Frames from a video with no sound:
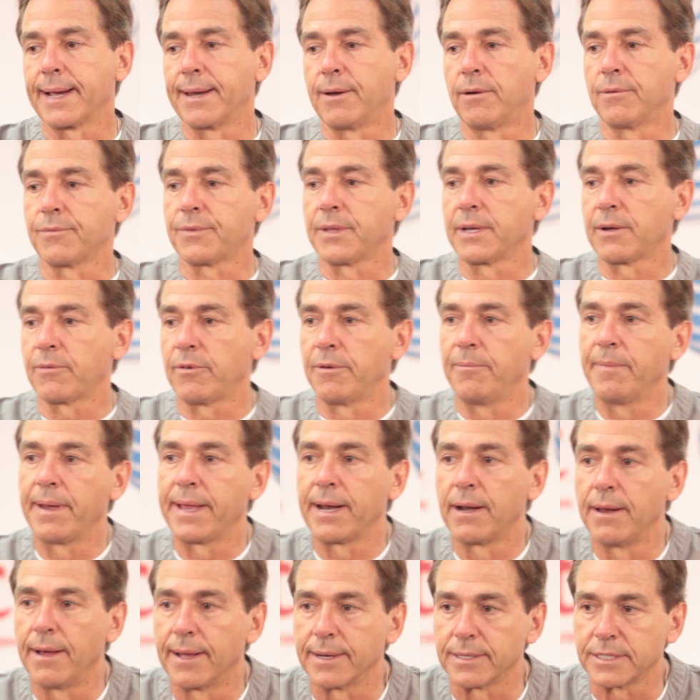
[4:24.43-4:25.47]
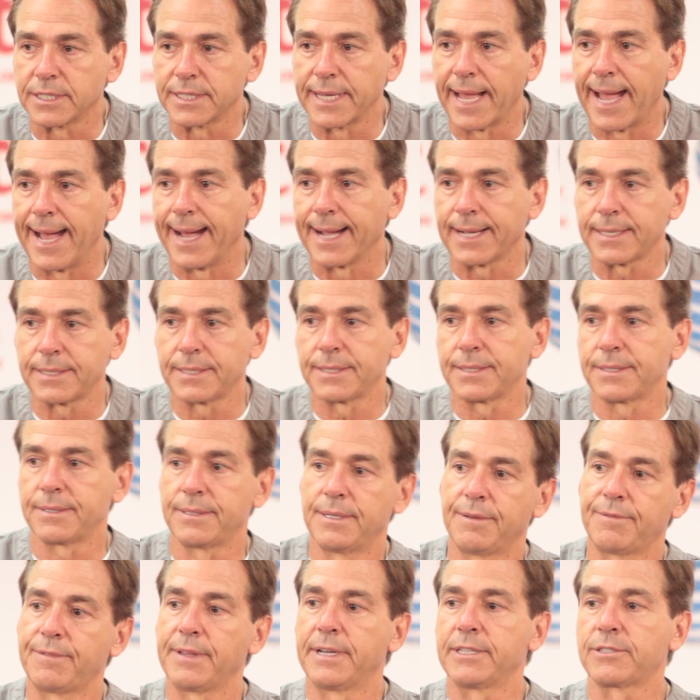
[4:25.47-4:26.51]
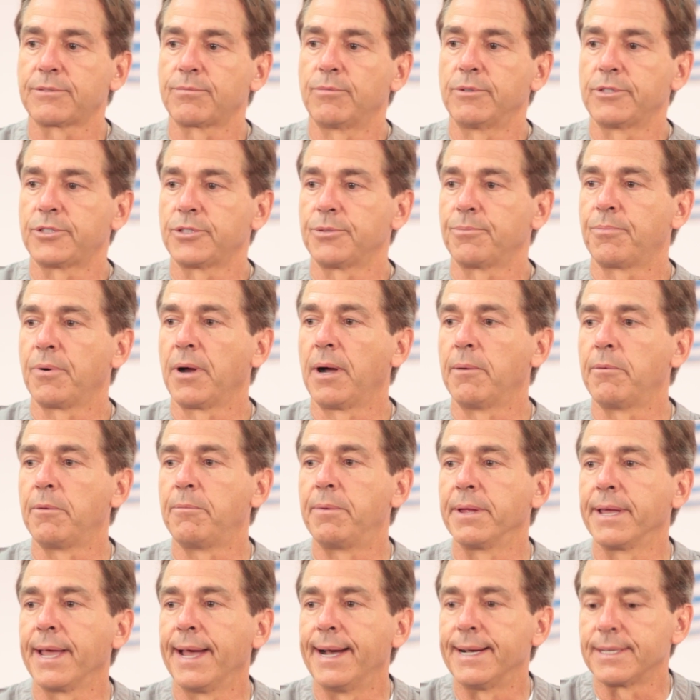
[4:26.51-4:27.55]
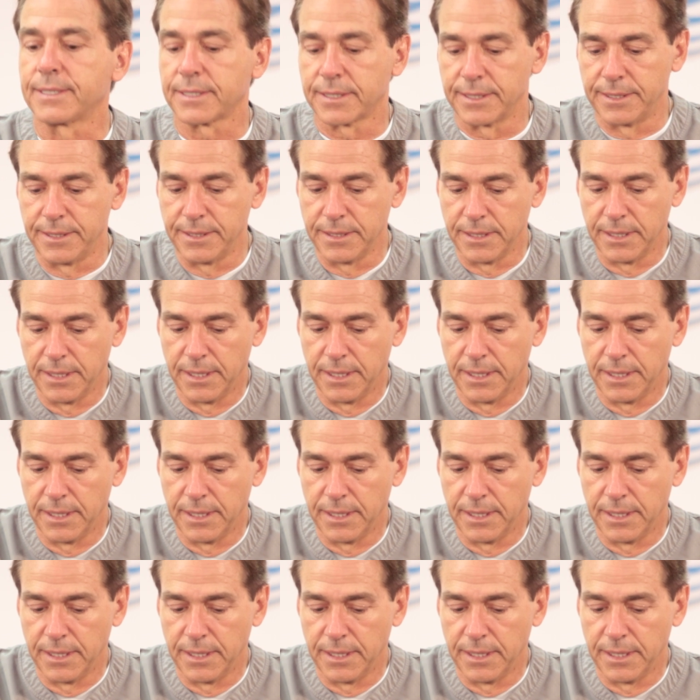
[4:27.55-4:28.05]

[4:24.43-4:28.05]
I don't think we've made a lot of sacks, if that's what you're probably asking.